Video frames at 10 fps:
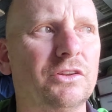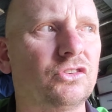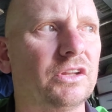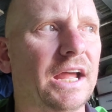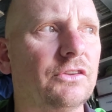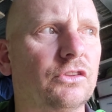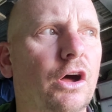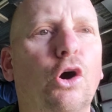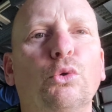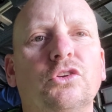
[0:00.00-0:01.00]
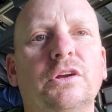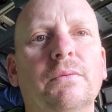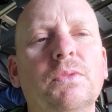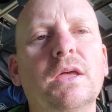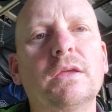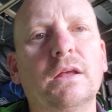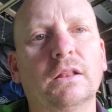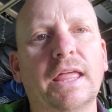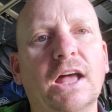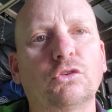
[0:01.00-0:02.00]
ones that has the holes in it.
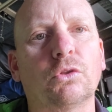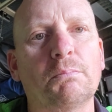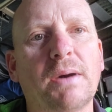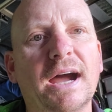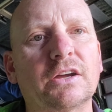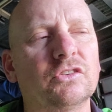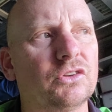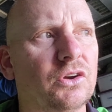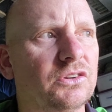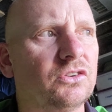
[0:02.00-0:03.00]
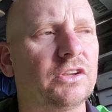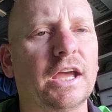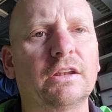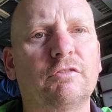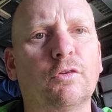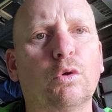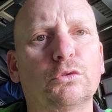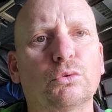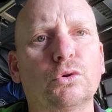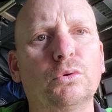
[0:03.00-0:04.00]
It allows all the muck and dirt and sand to fall
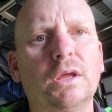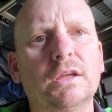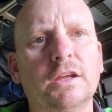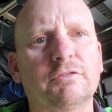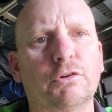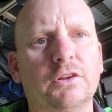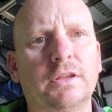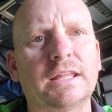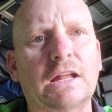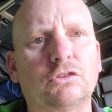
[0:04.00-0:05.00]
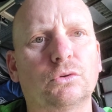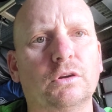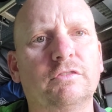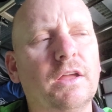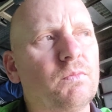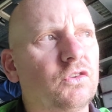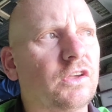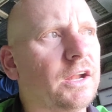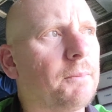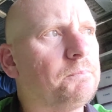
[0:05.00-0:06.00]
through if we're in that sort of
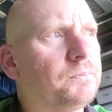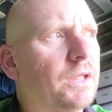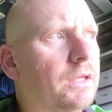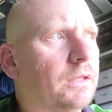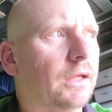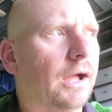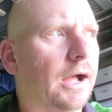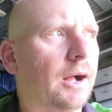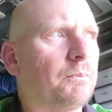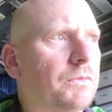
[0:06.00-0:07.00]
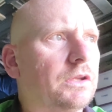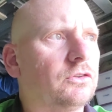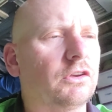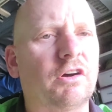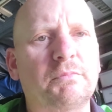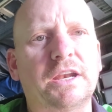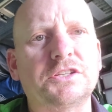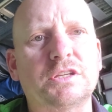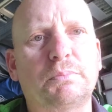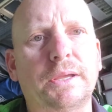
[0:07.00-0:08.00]
setup. So I've
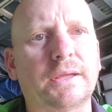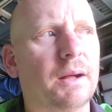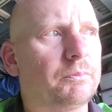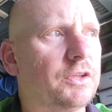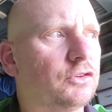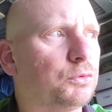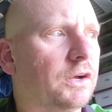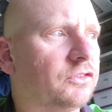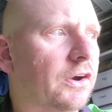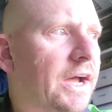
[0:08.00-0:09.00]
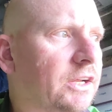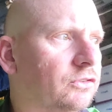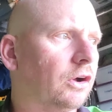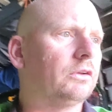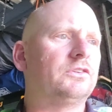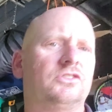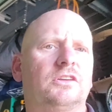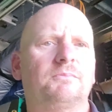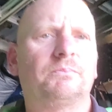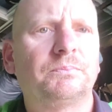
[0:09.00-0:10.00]
managed to pick up this one. So $8.